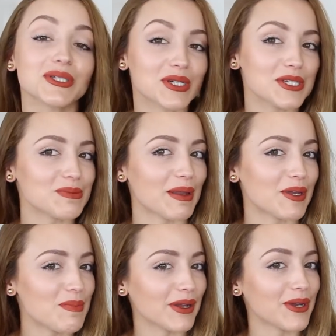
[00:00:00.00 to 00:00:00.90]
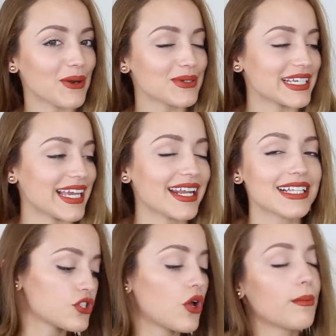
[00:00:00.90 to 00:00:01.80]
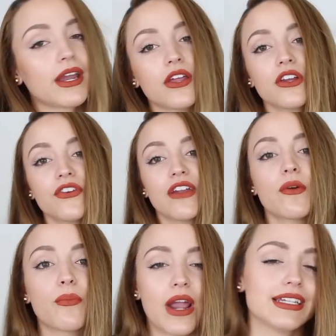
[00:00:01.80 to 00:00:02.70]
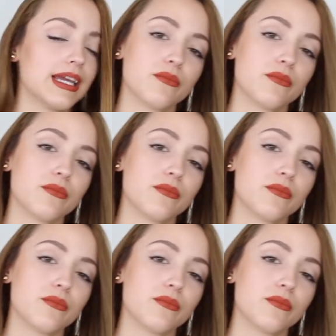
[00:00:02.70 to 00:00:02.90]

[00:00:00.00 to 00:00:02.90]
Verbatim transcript: You can use my coupon code to get So my other favorite brand,